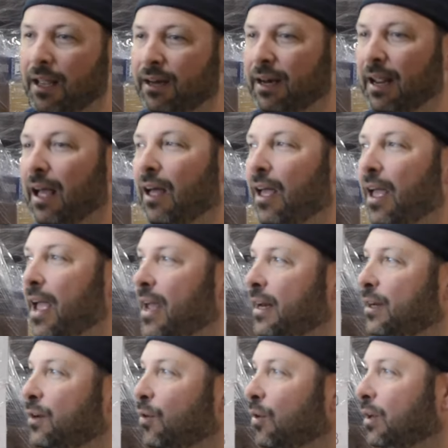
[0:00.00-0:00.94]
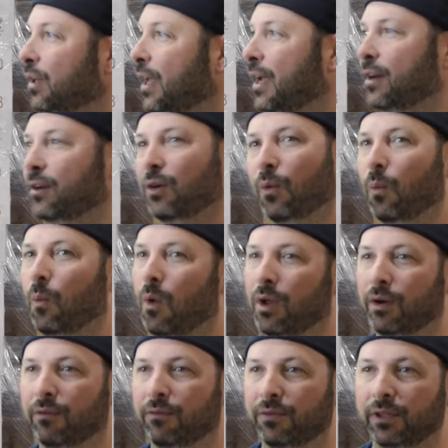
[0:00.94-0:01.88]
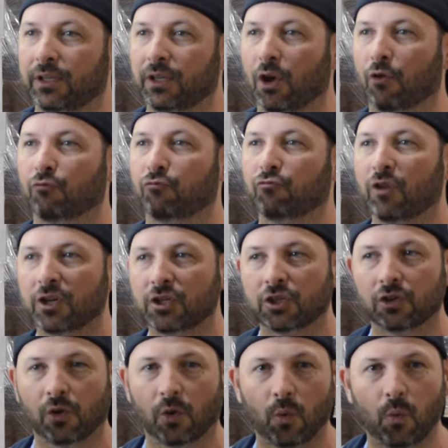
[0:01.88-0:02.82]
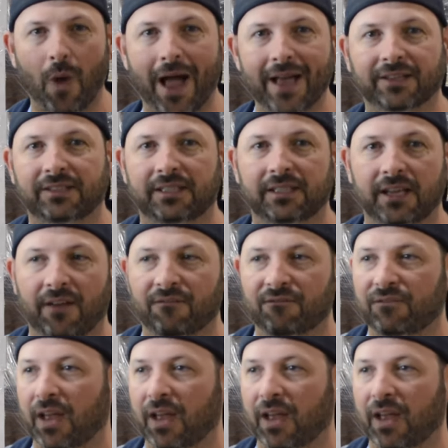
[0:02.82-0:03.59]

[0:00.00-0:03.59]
Now, Eddie Norlander, one of the original YCF